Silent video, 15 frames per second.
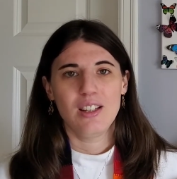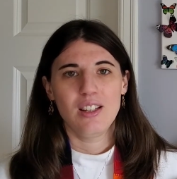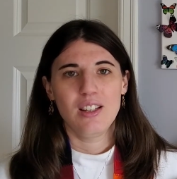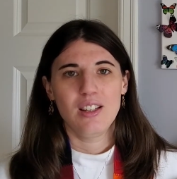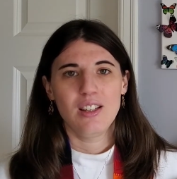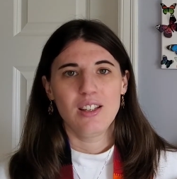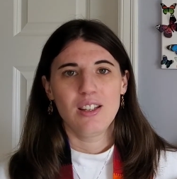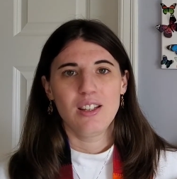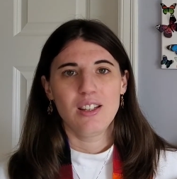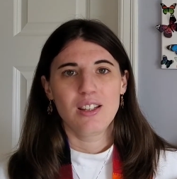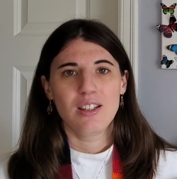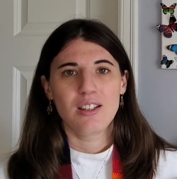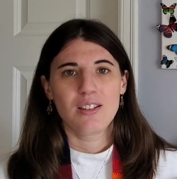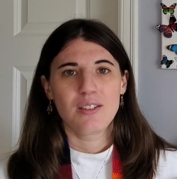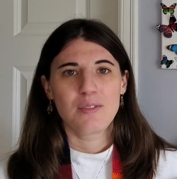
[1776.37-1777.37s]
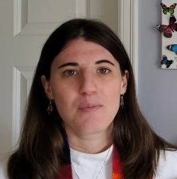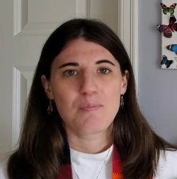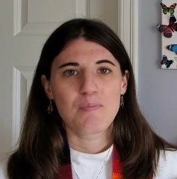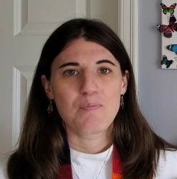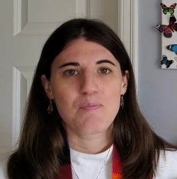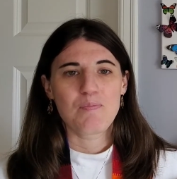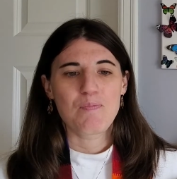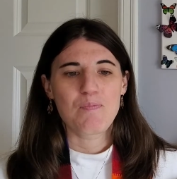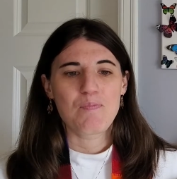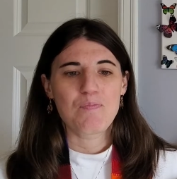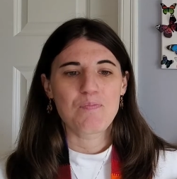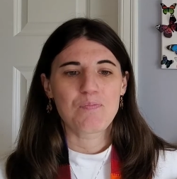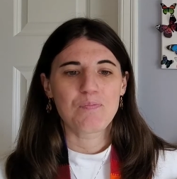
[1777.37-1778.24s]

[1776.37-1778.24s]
Nobody speaks.